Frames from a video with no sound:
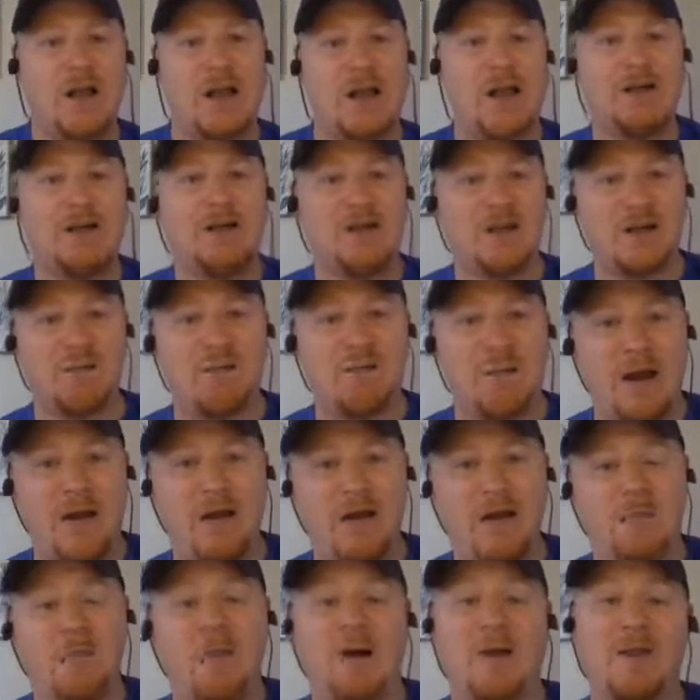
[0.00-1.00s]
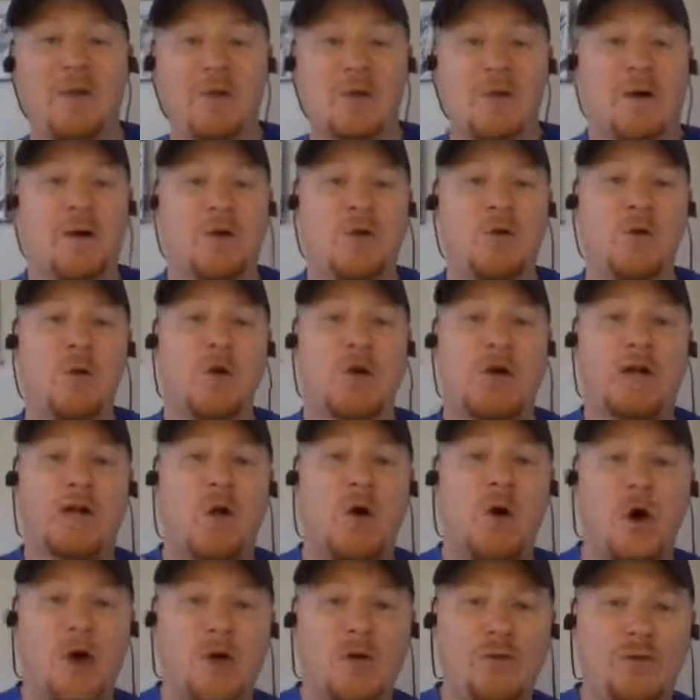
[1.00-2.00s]
and Kamara, by the way, who can
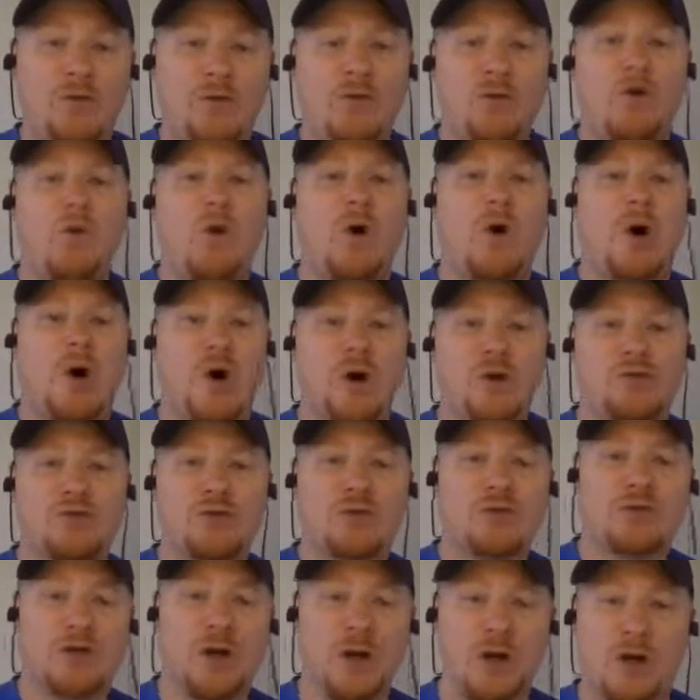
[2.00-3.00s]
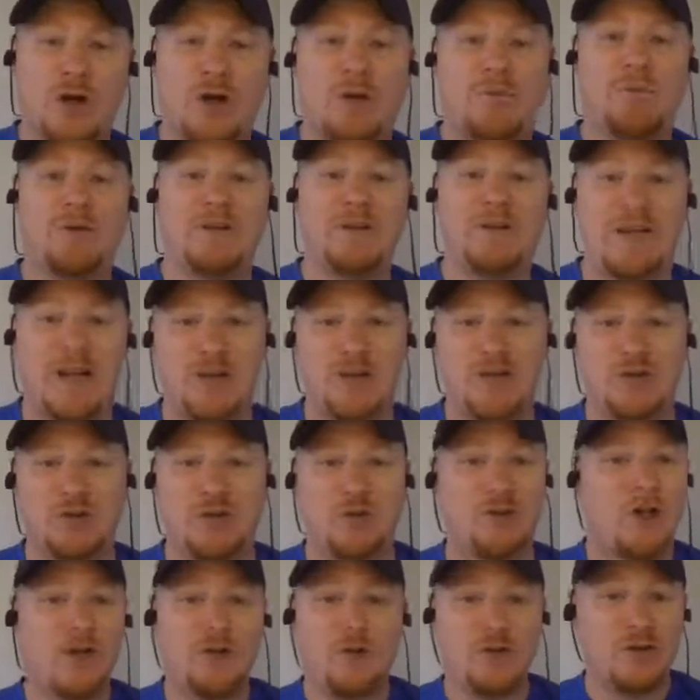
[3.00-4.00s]
offer you 100 target
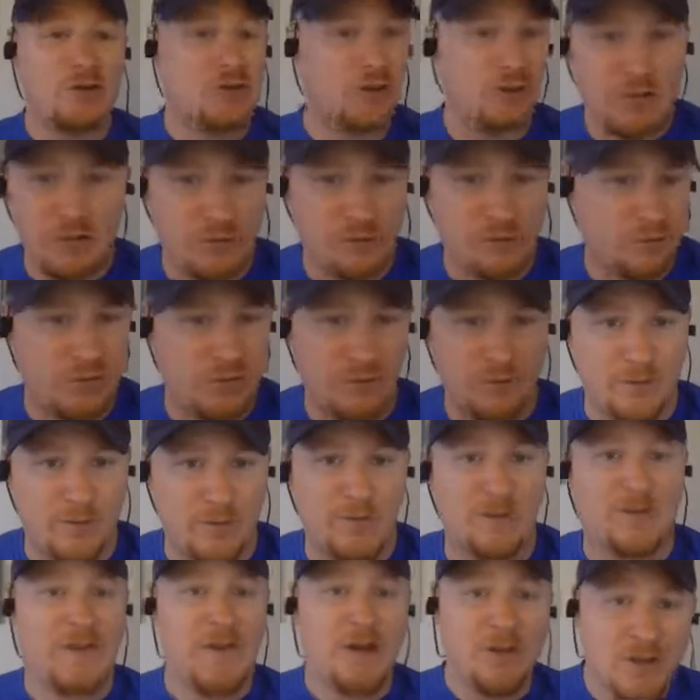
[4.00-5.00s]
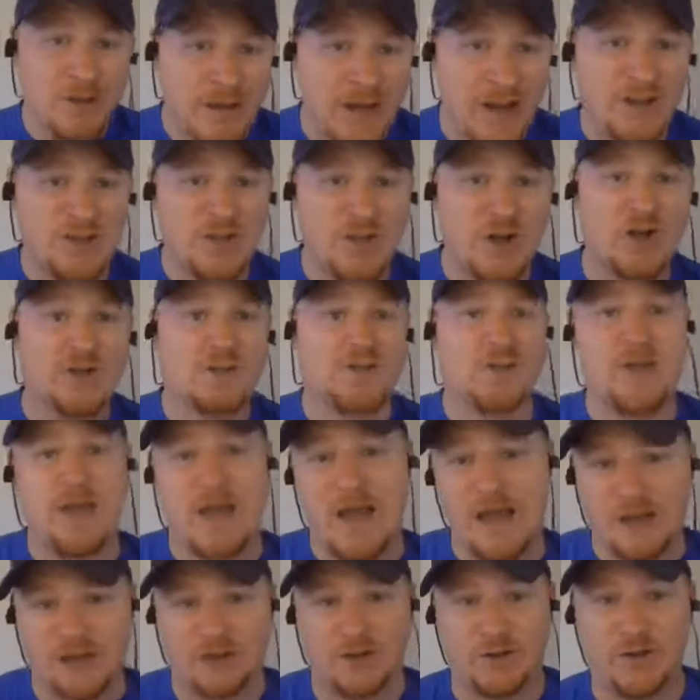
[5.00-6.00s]
potential. There's only 3 of them, and the other guy is Austin
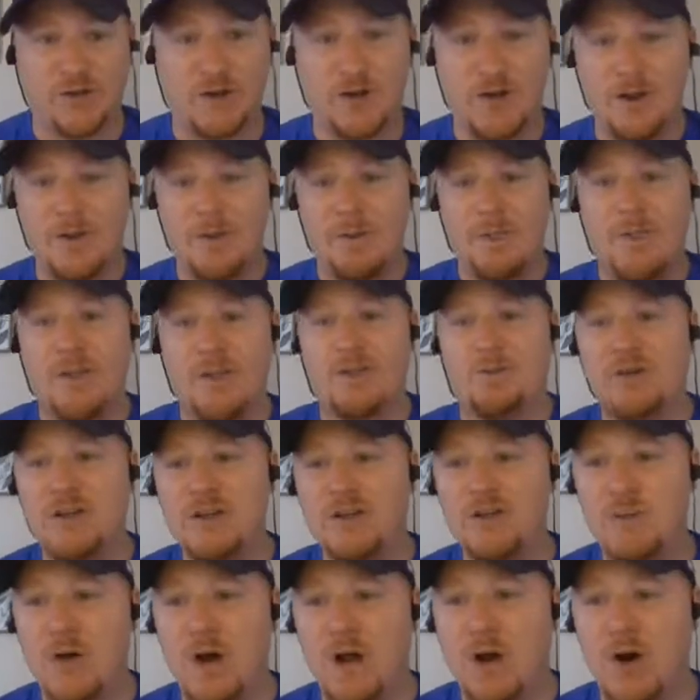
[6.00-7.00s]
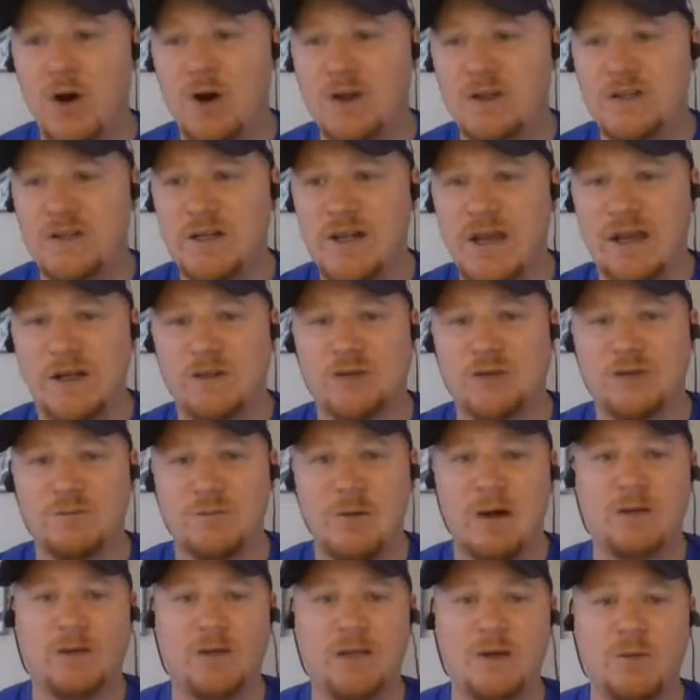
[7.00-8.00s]
Ekeler. And the reason why Austin Ekeler is
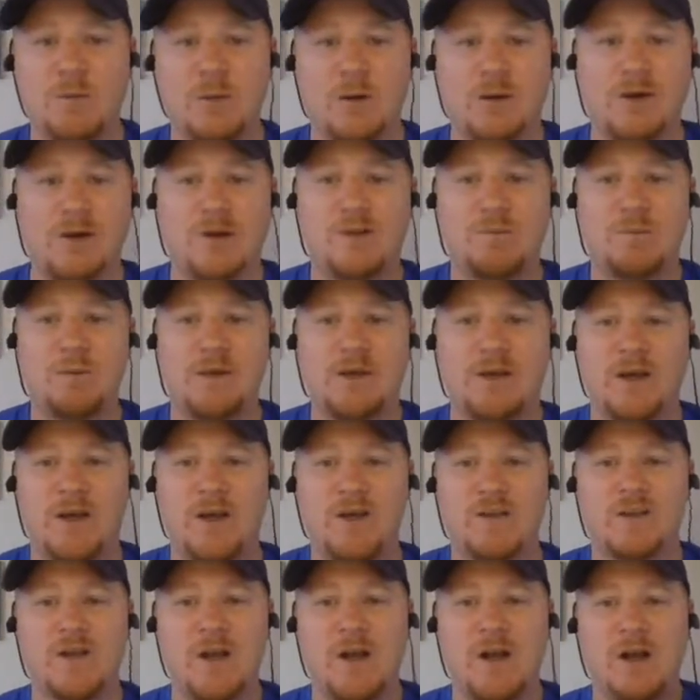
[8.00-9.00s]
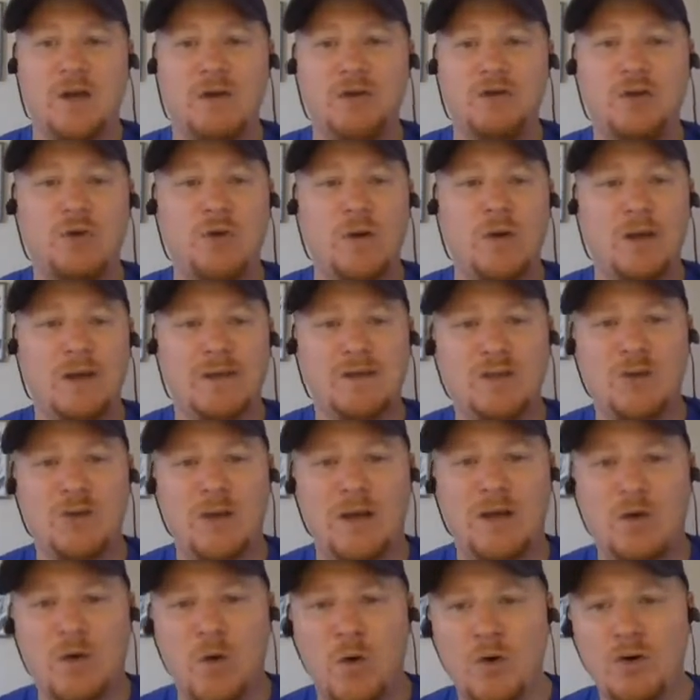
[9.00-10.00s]
my league winner is because
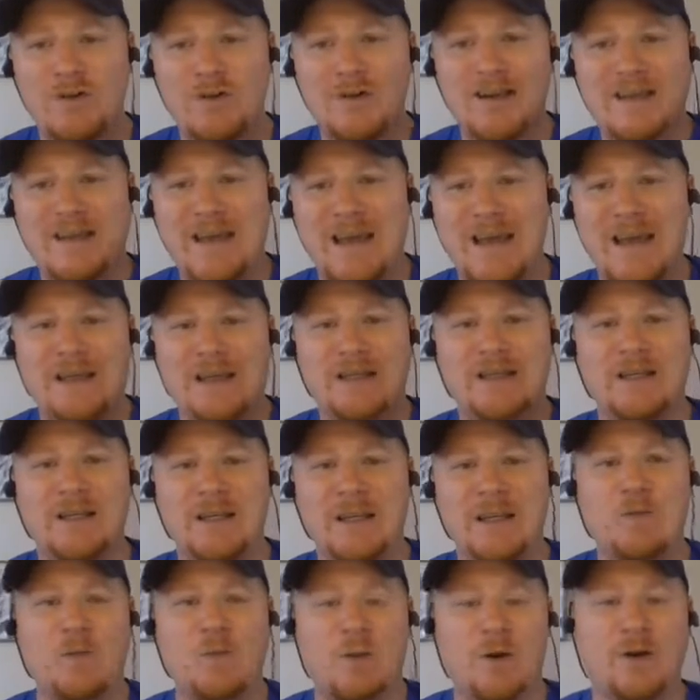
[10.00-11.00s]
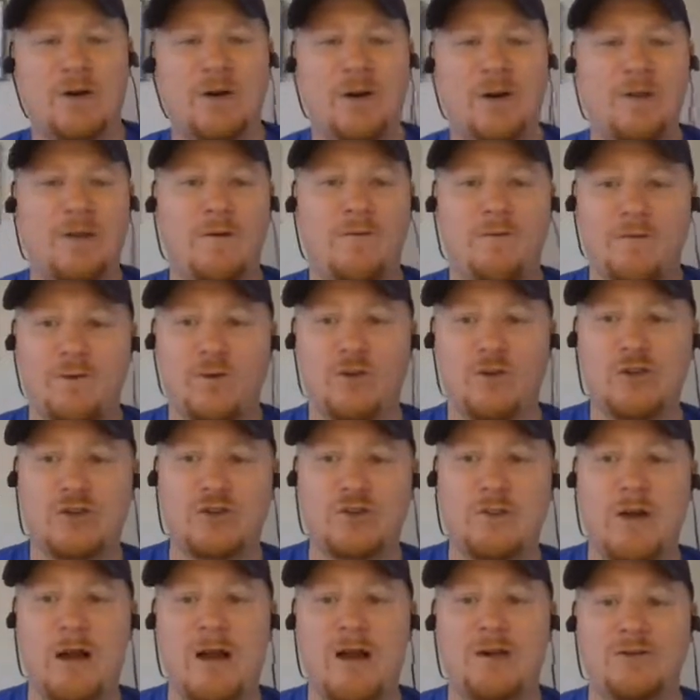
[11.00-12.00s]
in order to get a league winner in the first
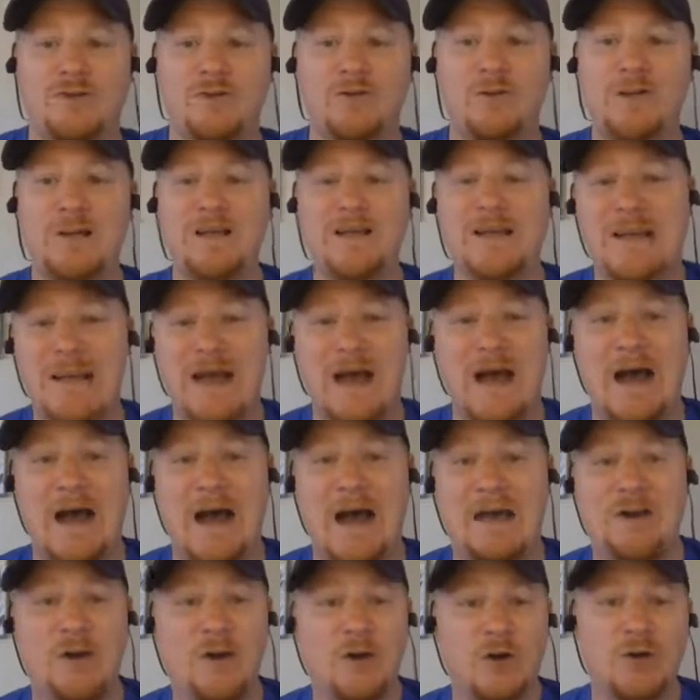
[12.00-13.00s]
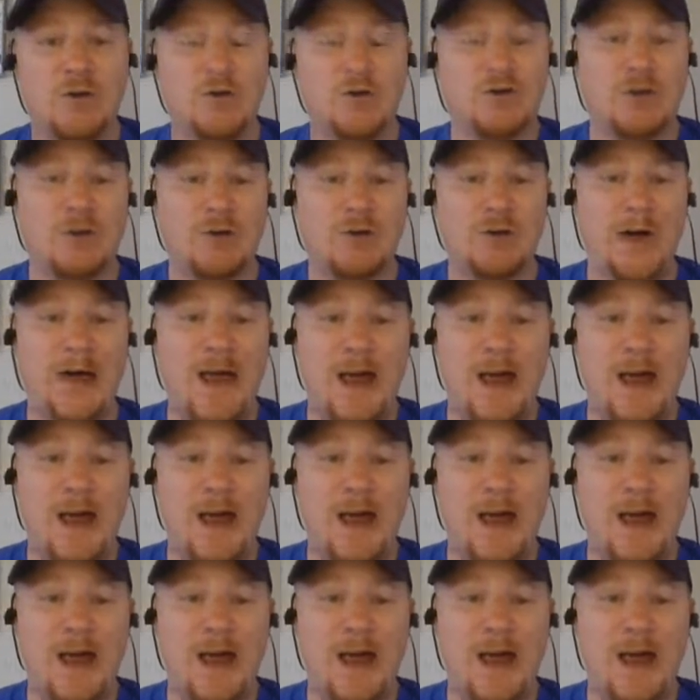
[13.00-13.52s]
round, you need a guy who's going to